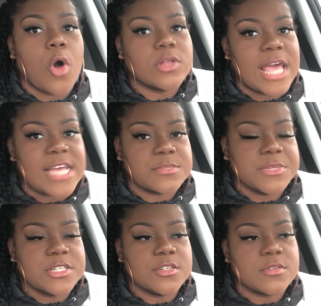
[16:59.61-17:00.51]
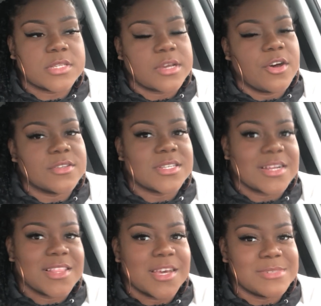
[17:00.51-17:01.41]
whole ass meals and going to
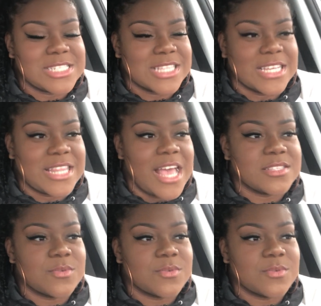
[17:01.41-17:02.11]
the club and shit like that.